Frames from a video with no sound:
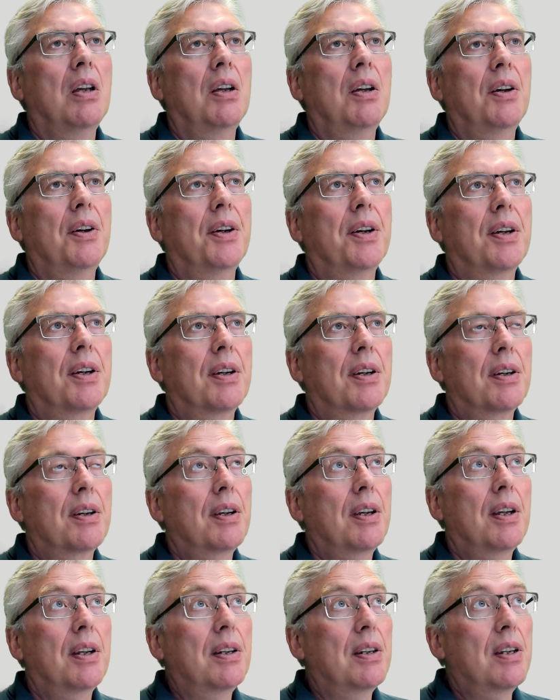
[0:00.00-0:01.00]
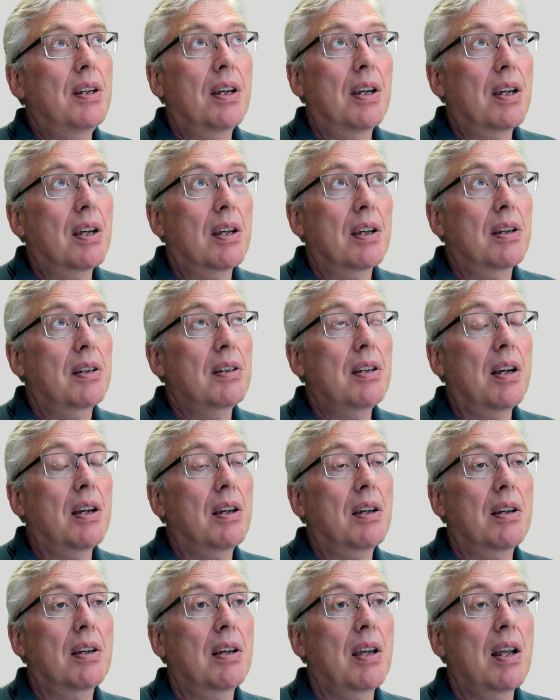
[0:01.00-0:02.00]

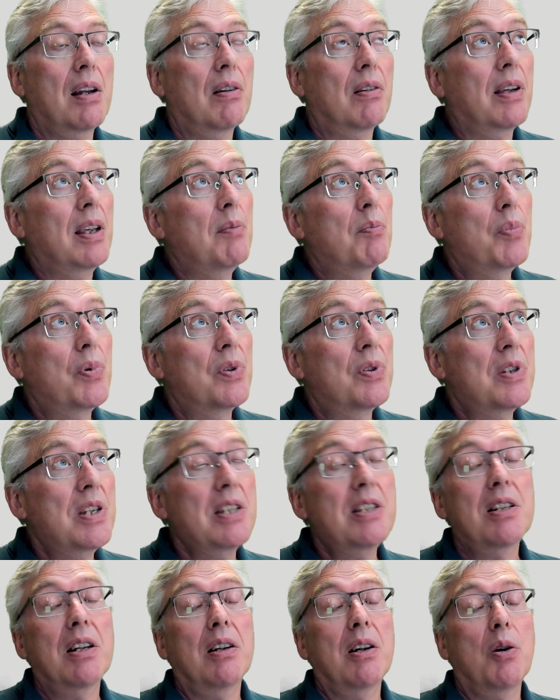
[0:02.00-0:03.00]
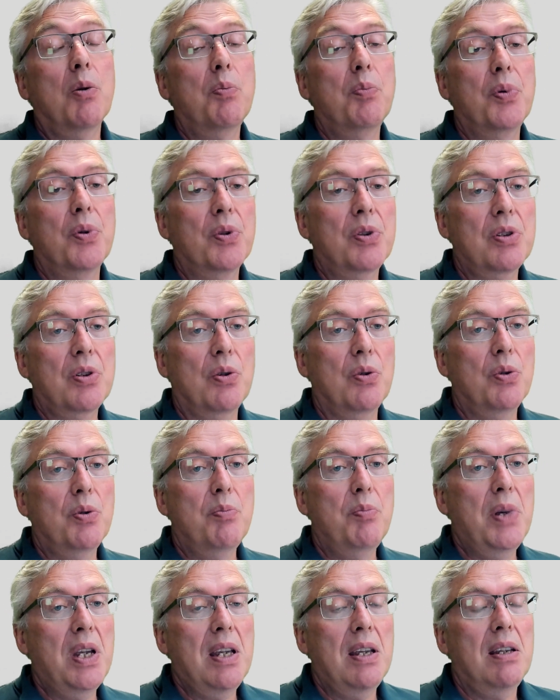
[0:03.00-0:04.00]
Analog input, digital output could
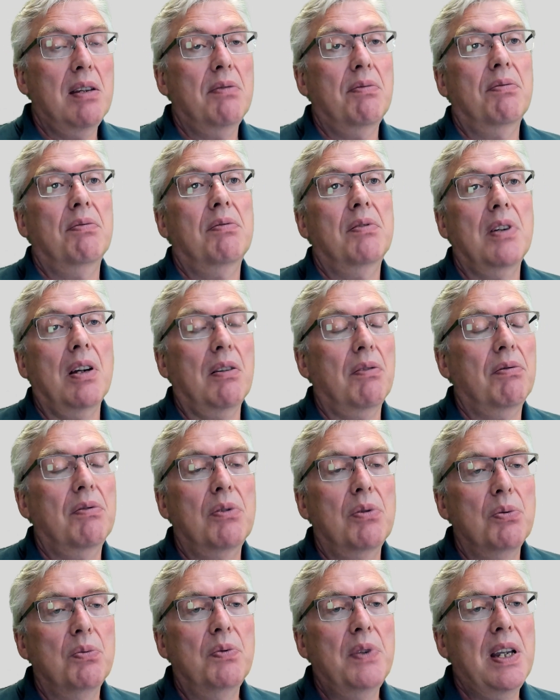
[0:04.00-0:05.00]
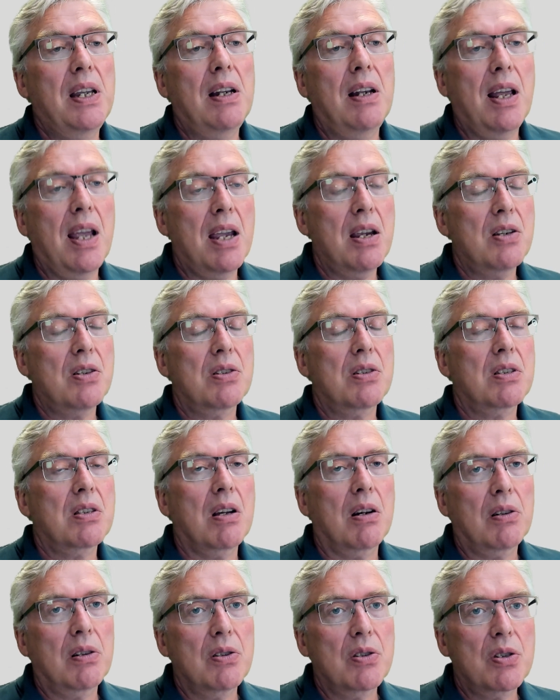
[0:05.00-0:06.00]
be to relays,
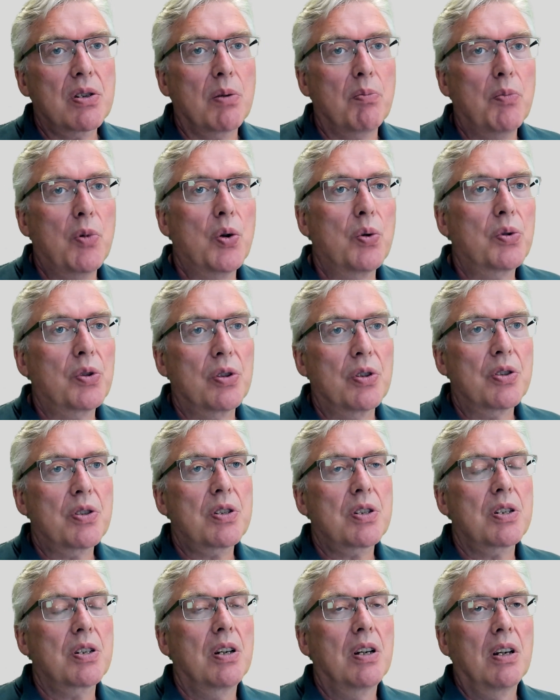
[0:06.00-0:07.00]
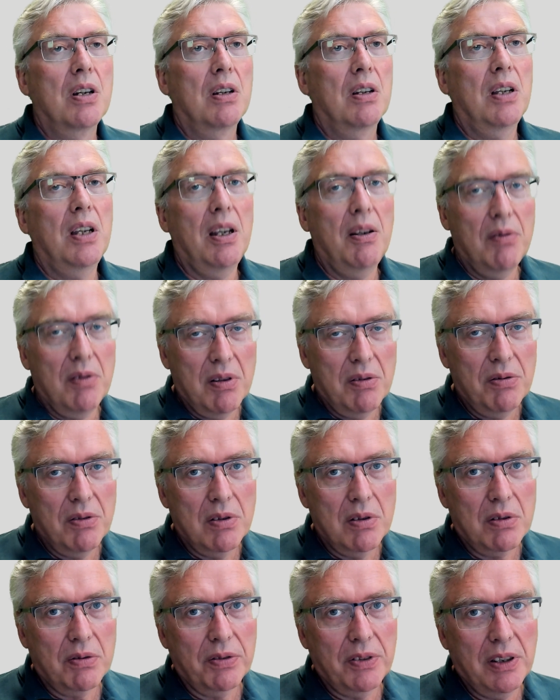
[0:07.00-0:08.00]
start and stop motors. Even if you
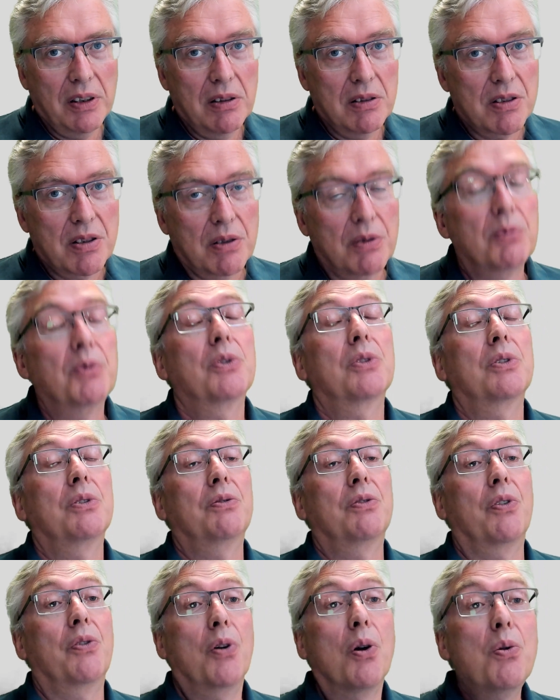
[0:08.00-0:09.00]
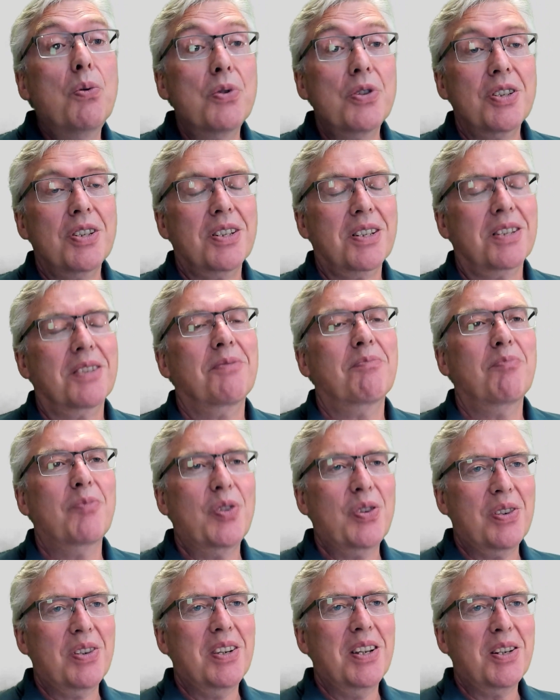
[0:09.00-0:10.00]
use frequency converter for those,
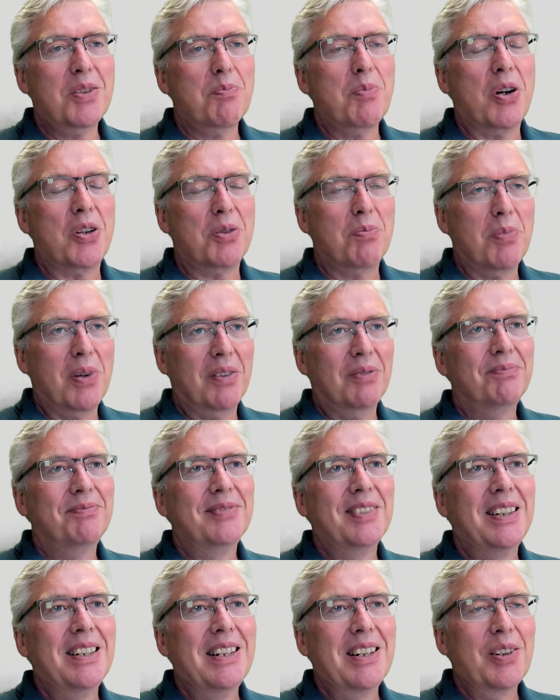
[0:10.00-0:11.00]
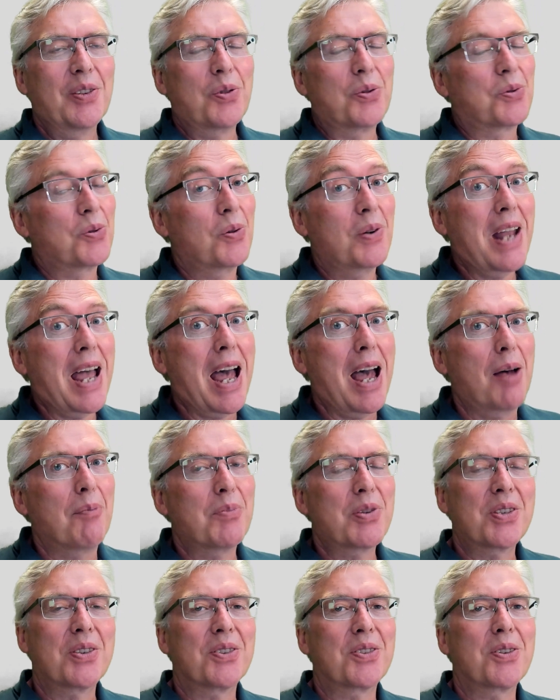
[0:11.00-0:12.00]
it's possible. Control
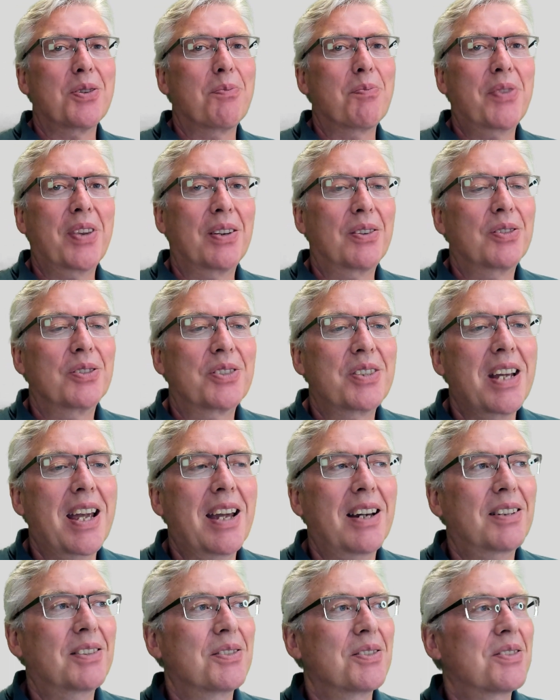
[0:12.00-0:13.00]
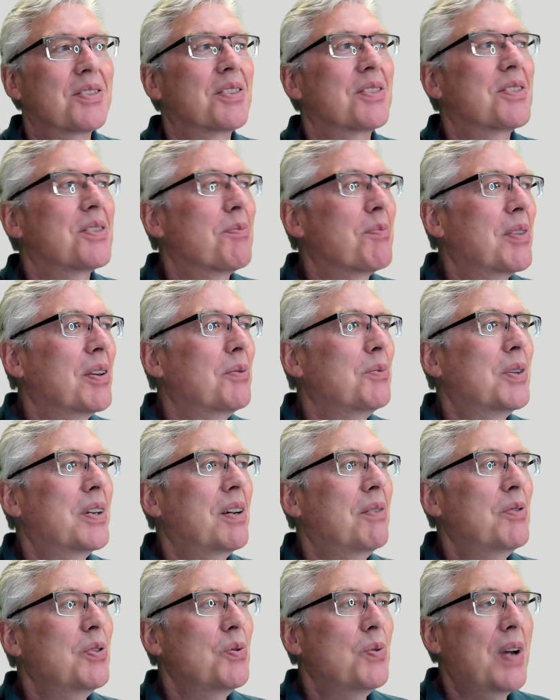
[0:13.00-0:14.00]
lamps or something, contactors or something,
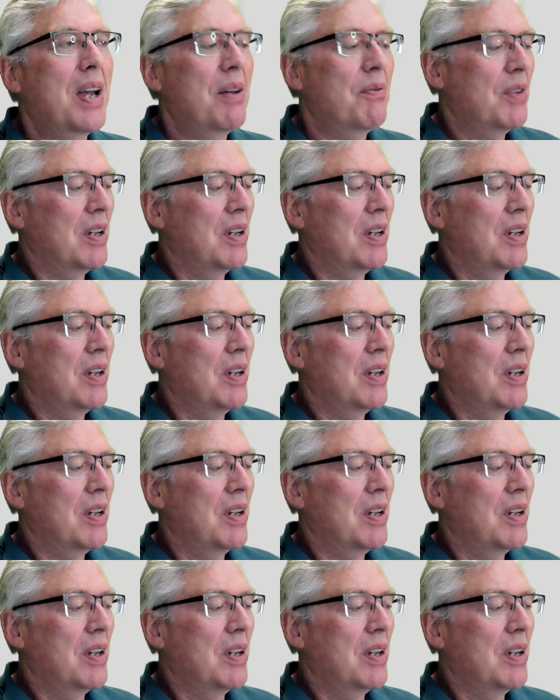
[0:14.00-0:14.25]
whatever you have.